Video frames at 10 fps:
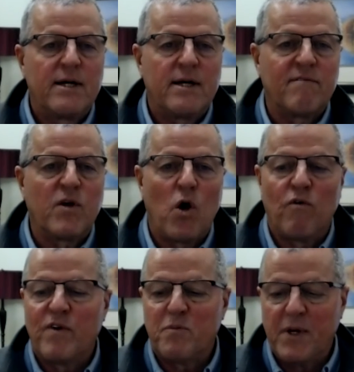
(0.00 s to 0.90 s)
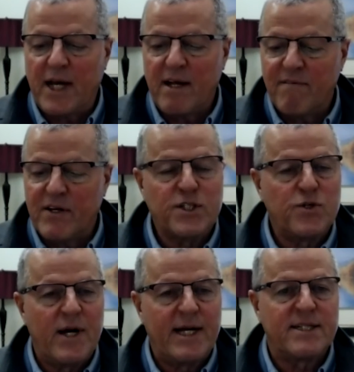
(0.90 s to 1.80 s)
of COVID, many of us
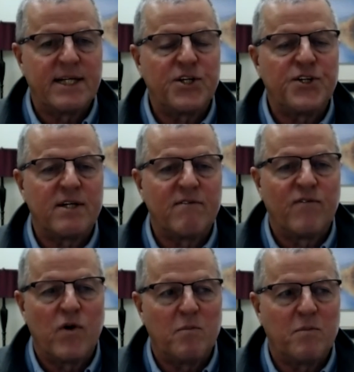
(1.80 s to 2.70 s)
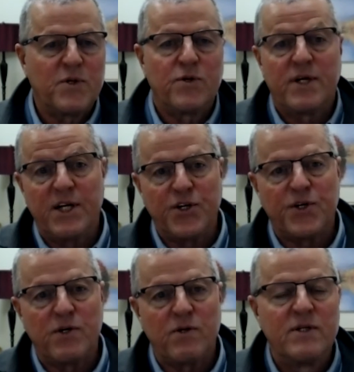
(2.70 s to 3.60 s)
transitioned from
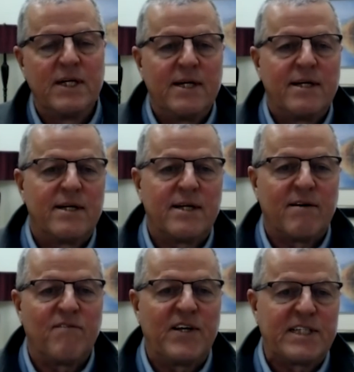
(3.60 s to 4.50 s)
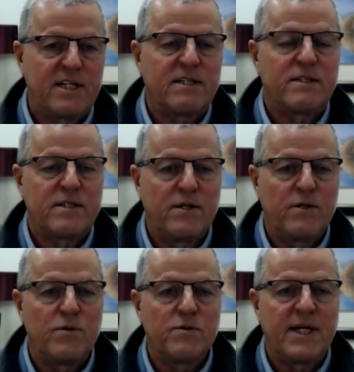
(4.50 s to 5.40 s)
traditional uh, visits
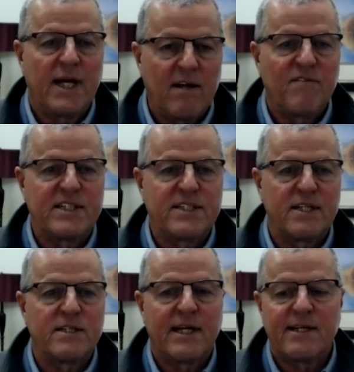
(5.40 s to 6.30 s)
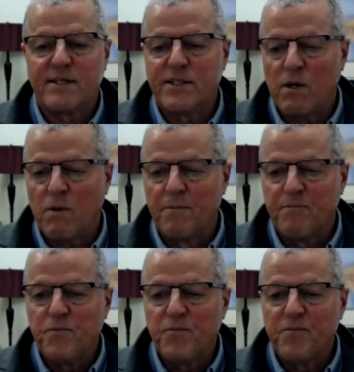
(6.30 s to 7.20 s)
to televisits. And so
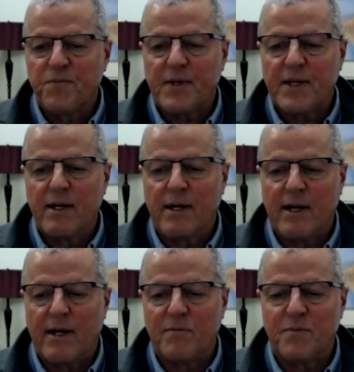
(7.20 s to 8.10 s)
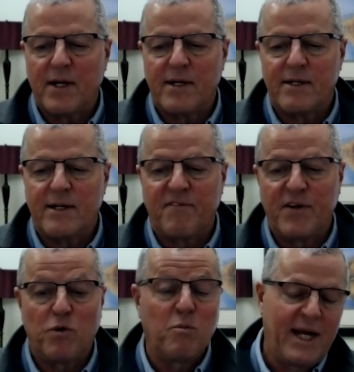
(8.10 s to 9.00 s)
um, I
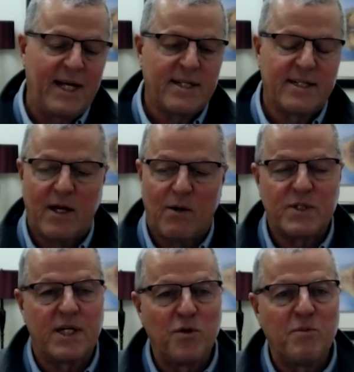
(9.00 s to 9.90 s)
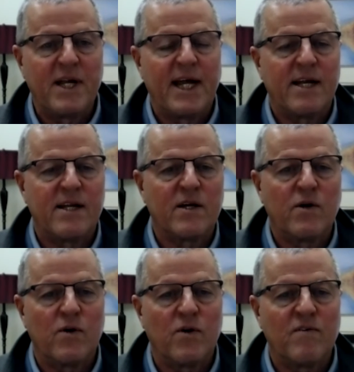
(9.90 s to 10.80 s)
feel blessed because I was a little bit ahead of the
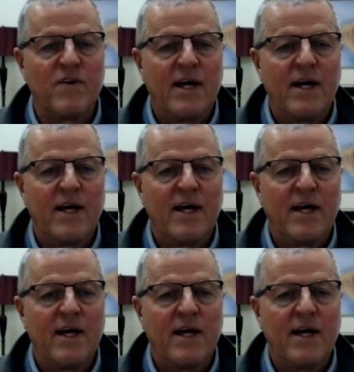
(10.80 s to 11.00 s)
curve